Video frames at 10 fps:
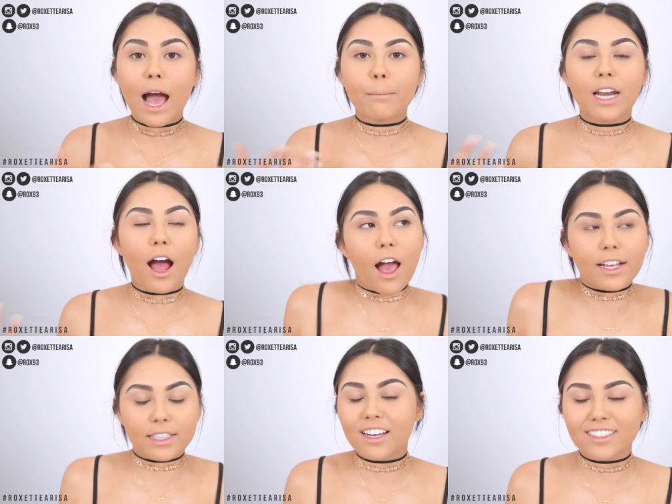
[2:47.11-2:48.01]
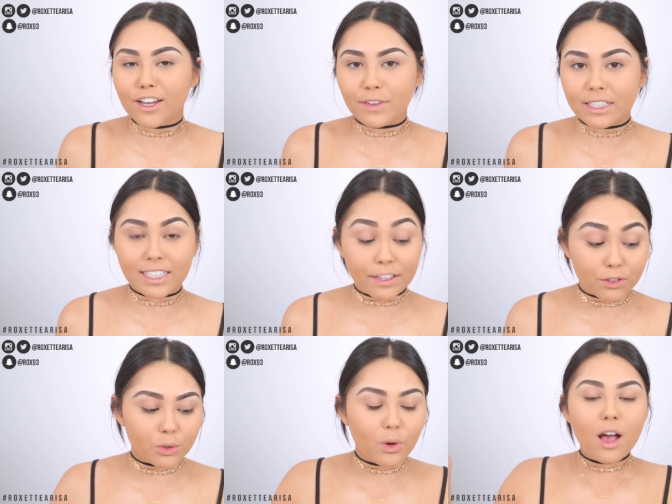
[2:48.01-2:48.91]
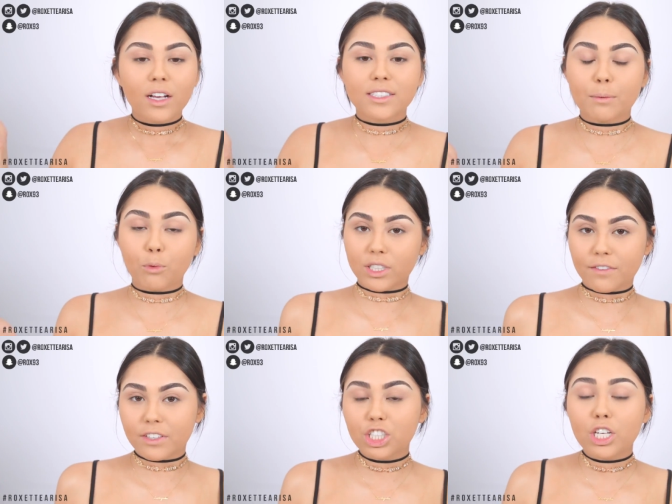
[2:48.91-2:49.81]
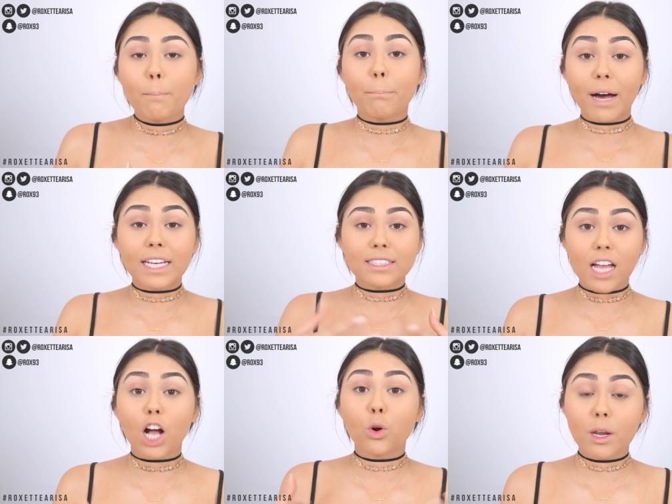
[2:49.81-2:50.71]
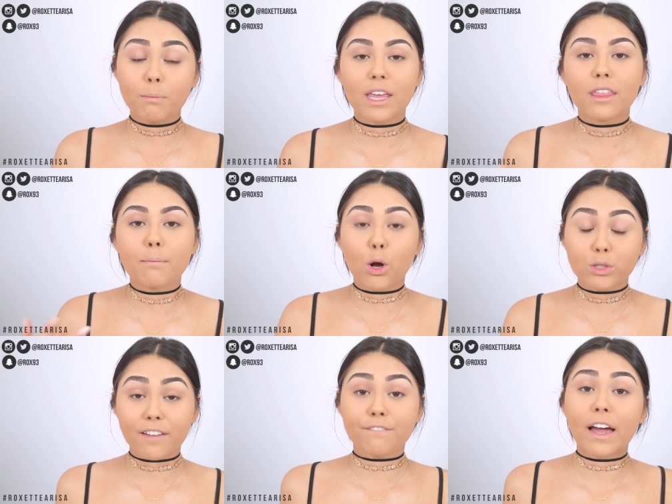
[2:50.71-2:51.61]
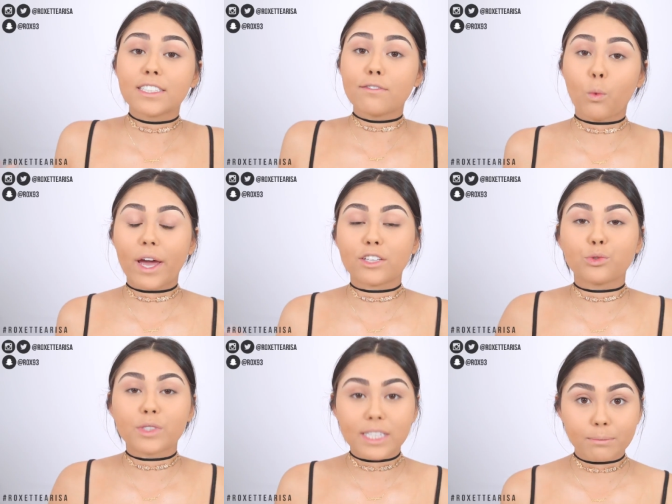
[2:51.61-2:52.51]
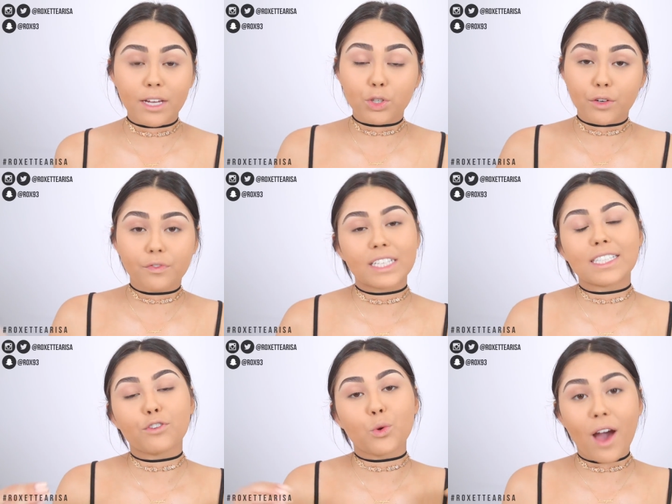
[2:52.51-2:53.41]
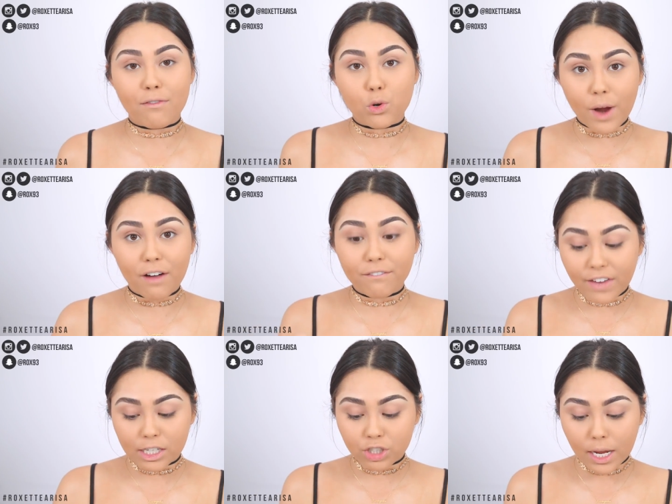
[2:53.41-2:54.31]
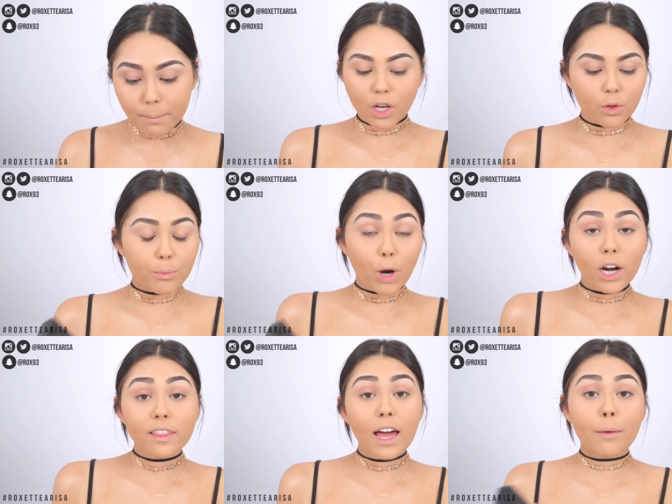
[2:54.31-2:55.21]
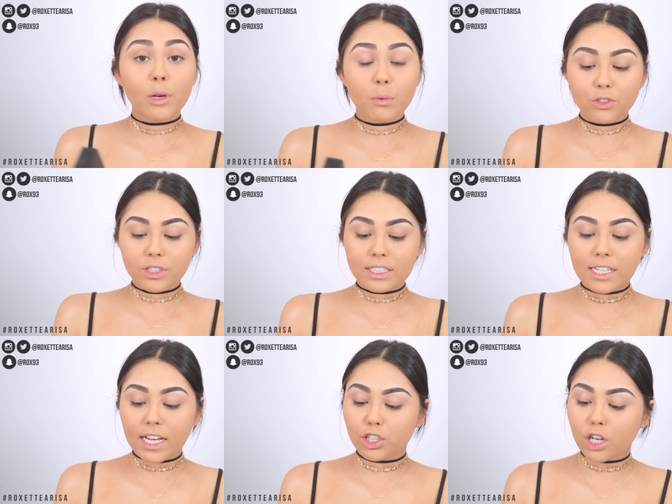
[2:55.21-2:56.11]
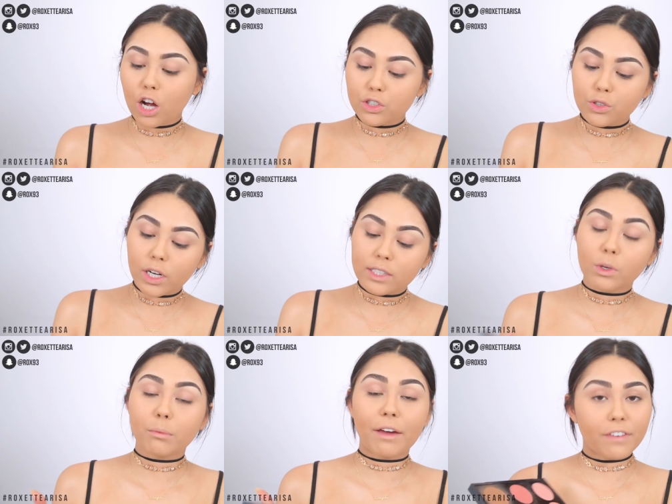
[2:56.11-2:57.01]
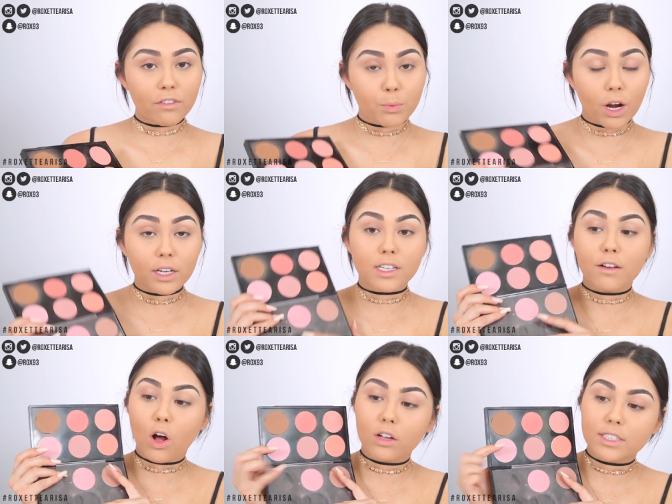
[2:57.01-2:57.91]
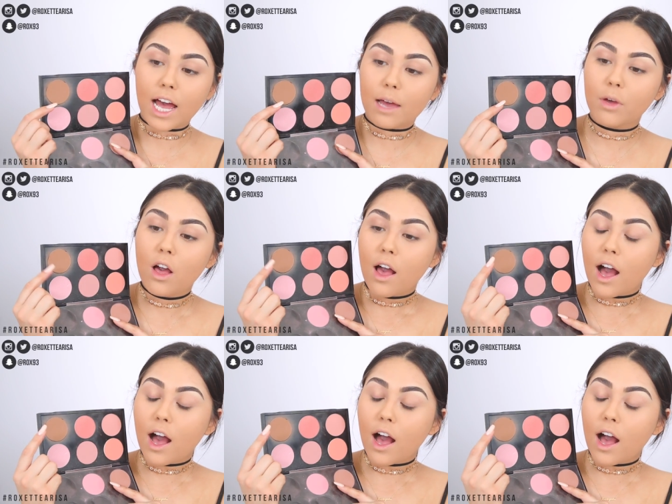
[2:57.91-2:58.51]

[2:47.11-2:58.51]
I mean, it can definitely give you some more definition, but it's not going to be the most effective way to slim down your face if you have a round face shape. So the product that I'm going to be using today to contour is one of my favorite products of all time.